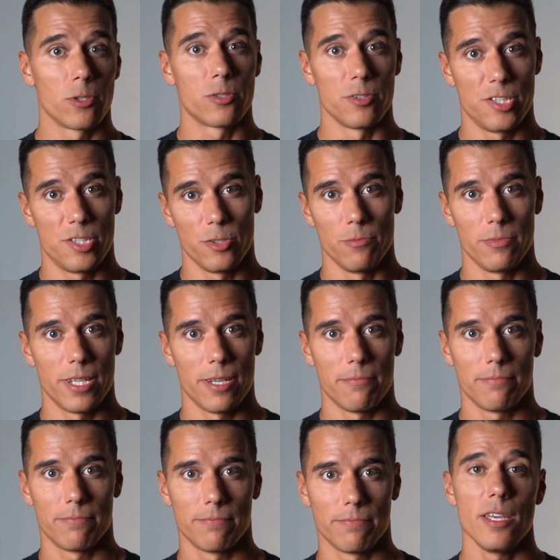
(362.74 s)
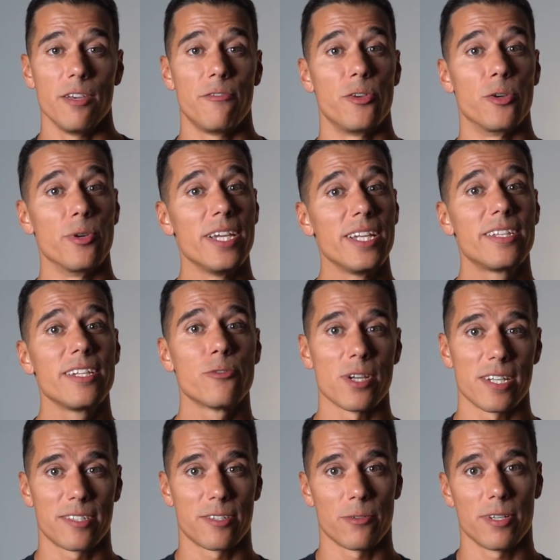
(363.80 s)
consume them. If you eat in
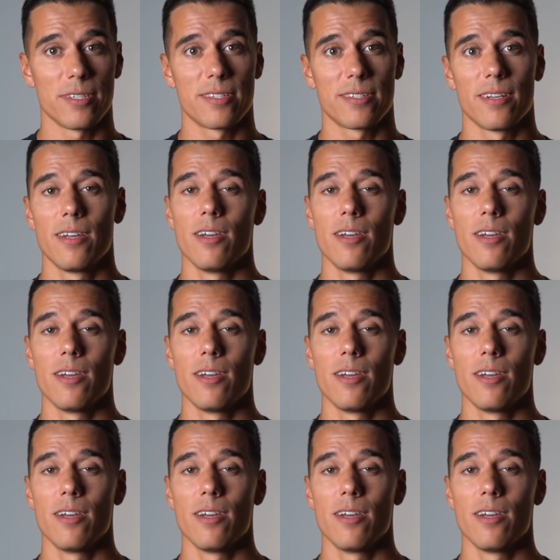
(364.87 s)
restaurants,